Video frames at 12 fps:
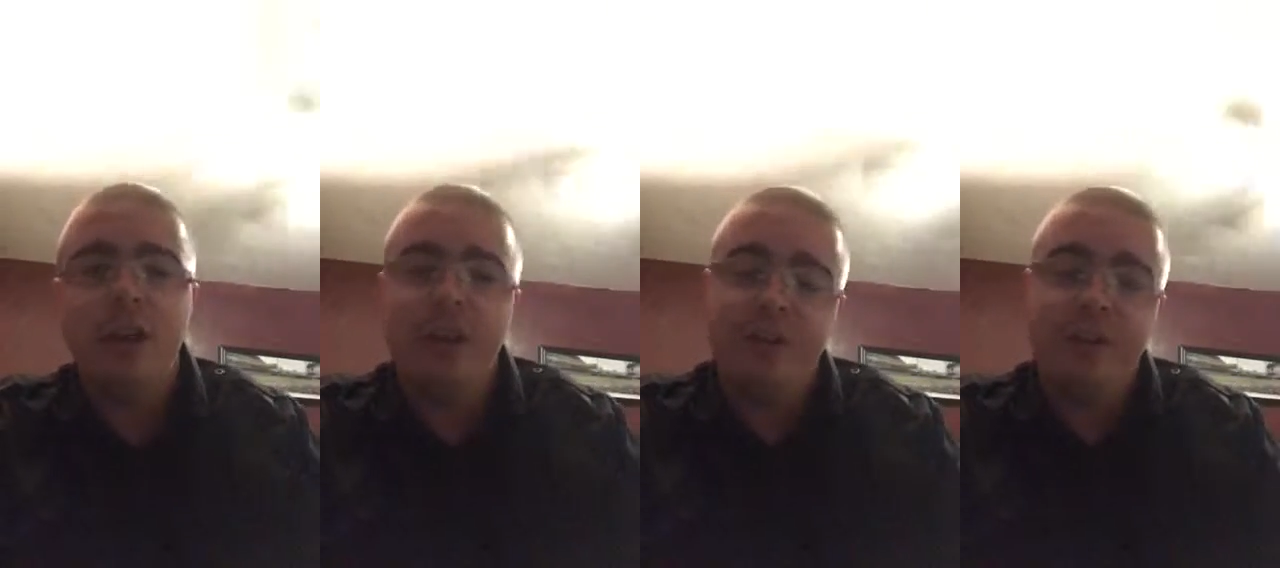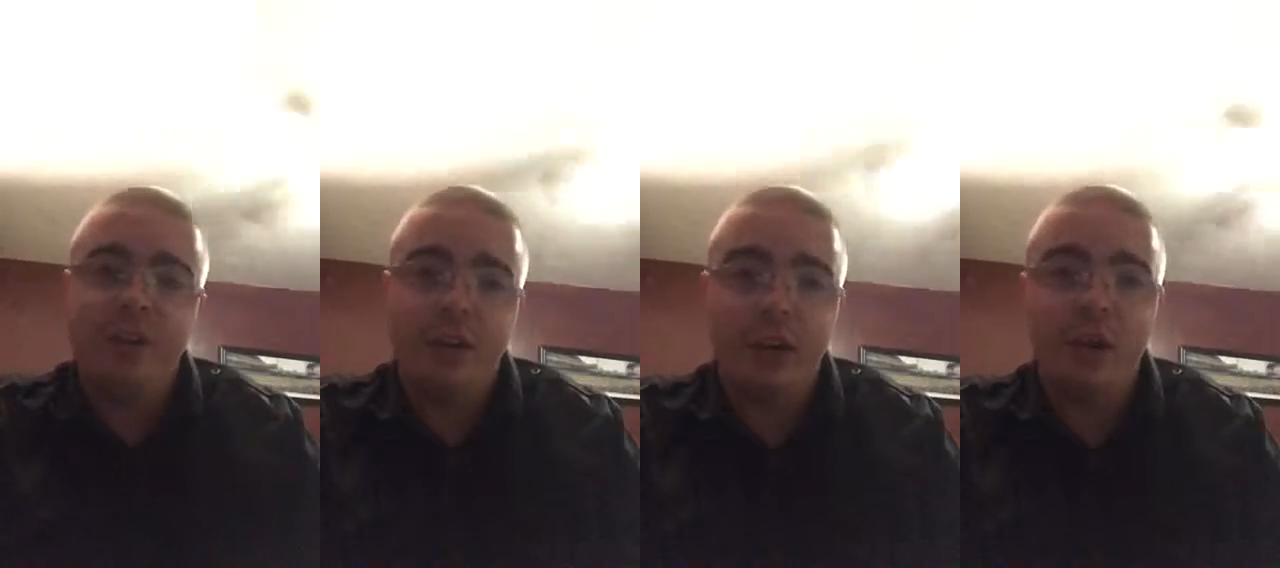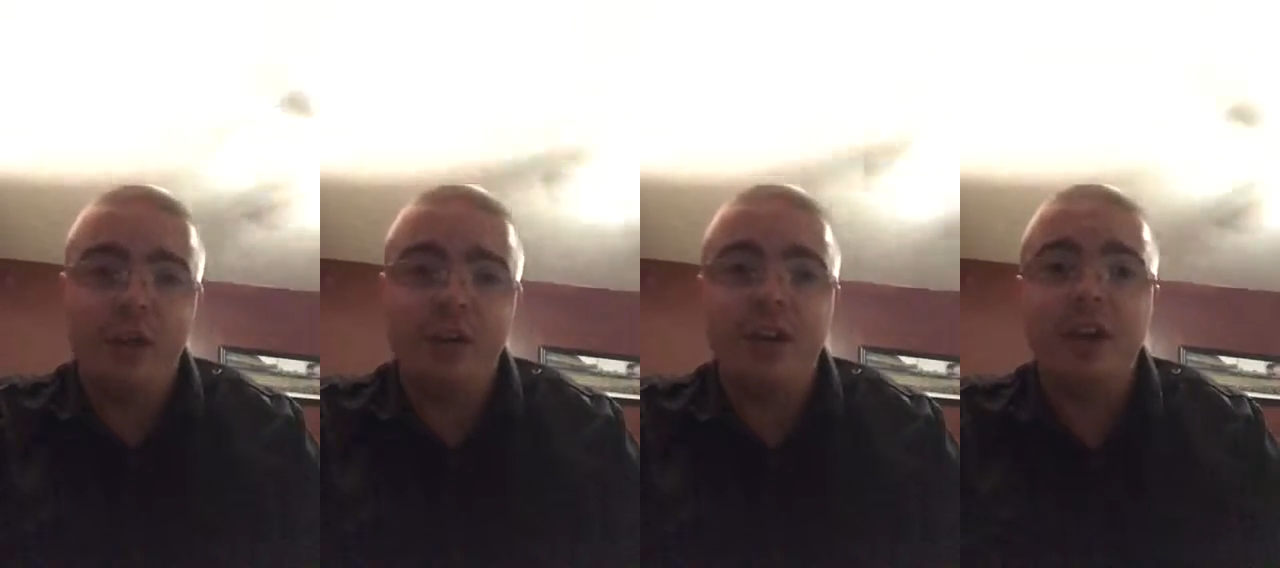If they're
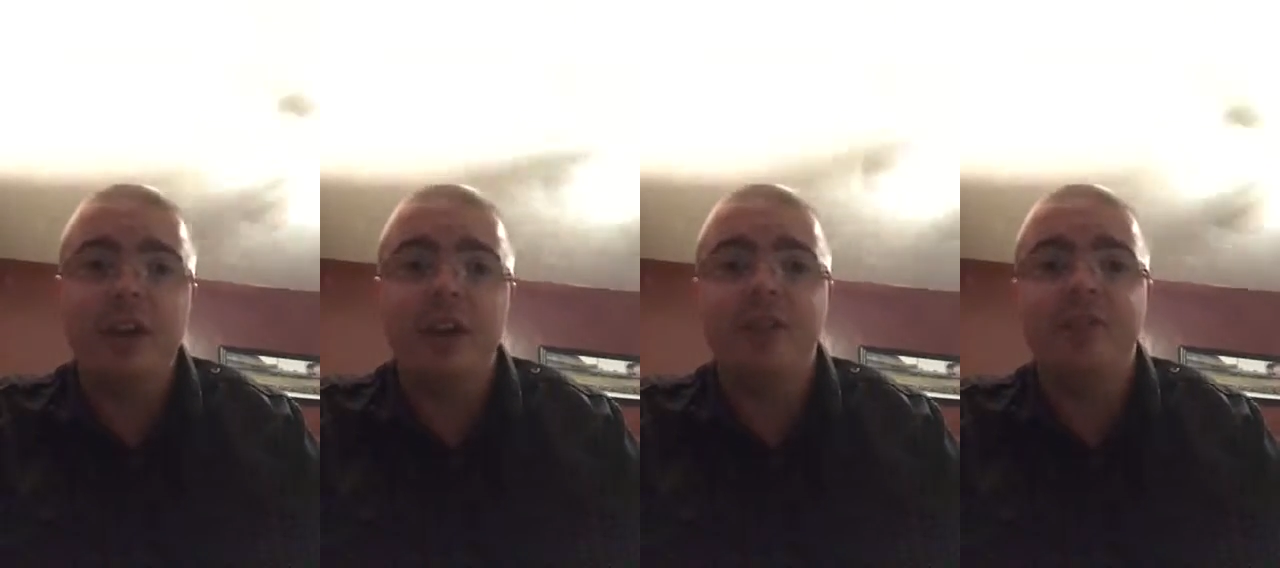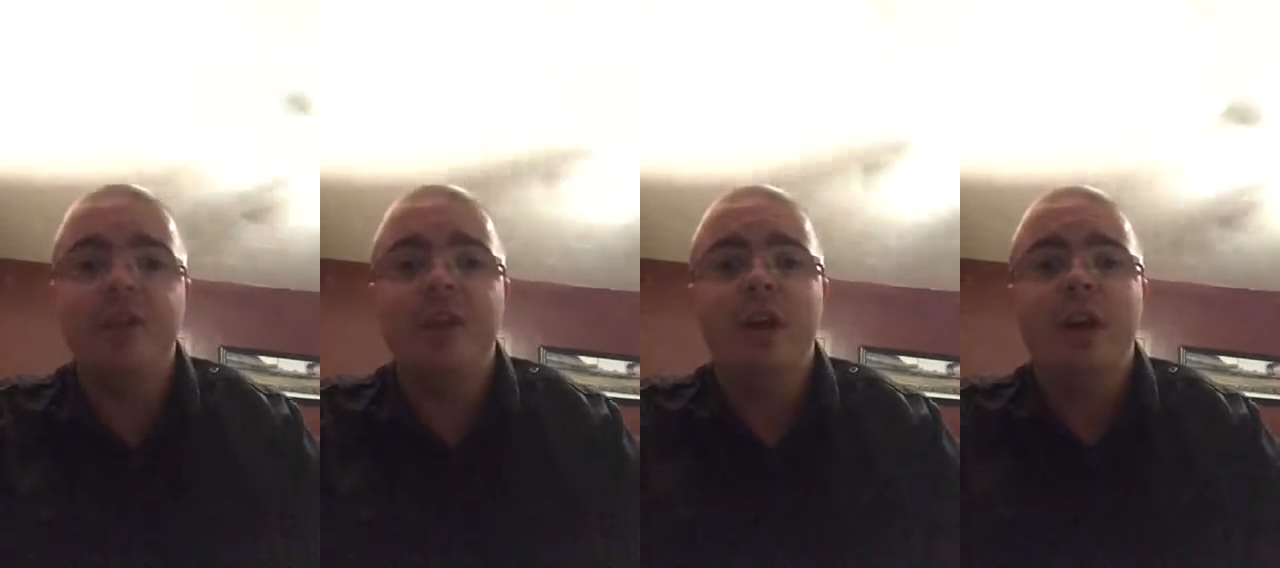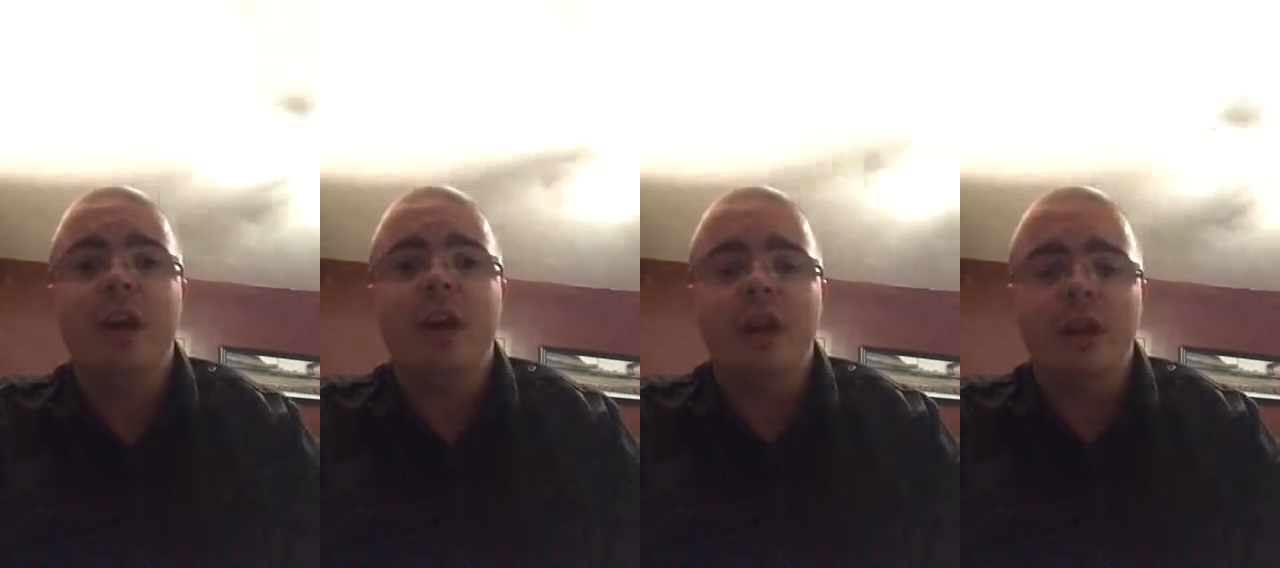healthy and if
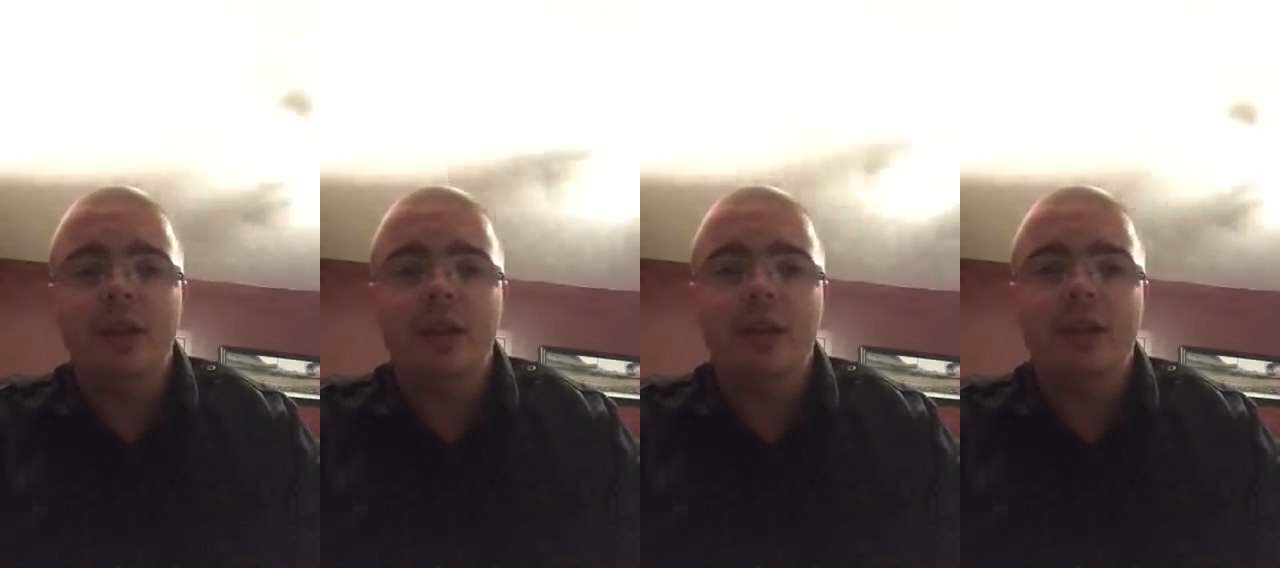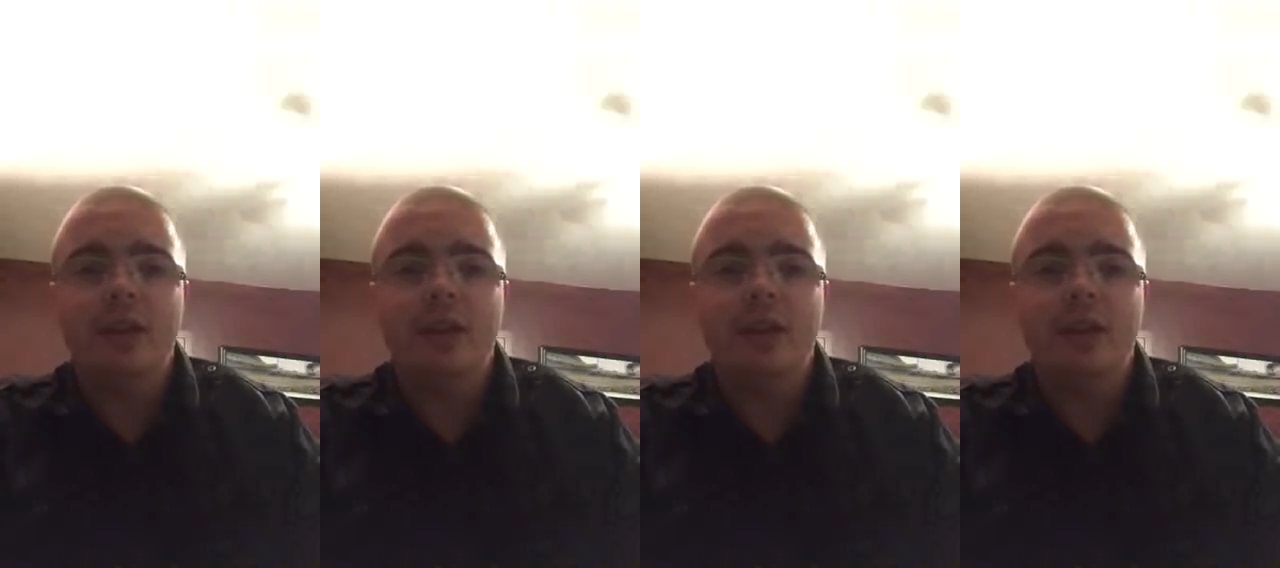Eli